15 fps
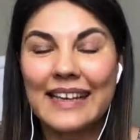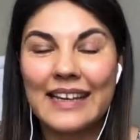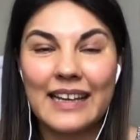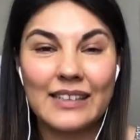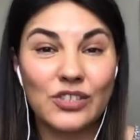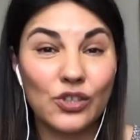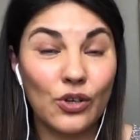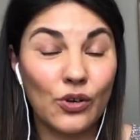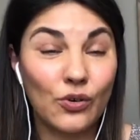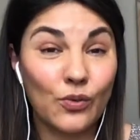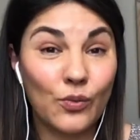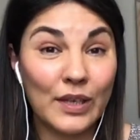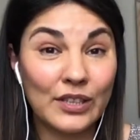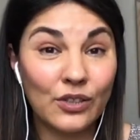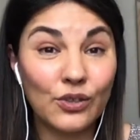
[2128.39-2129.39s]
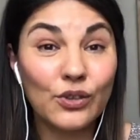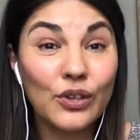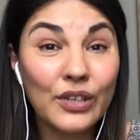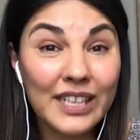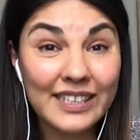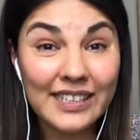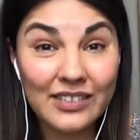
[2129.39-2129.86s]
So when you
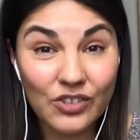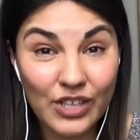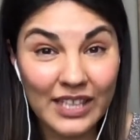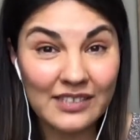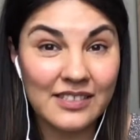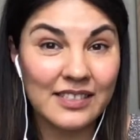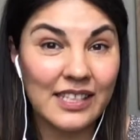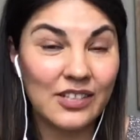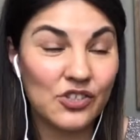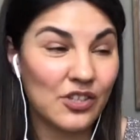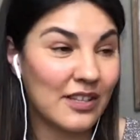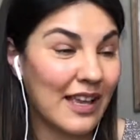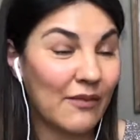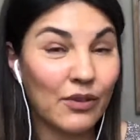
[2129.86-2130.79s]
look at the train station,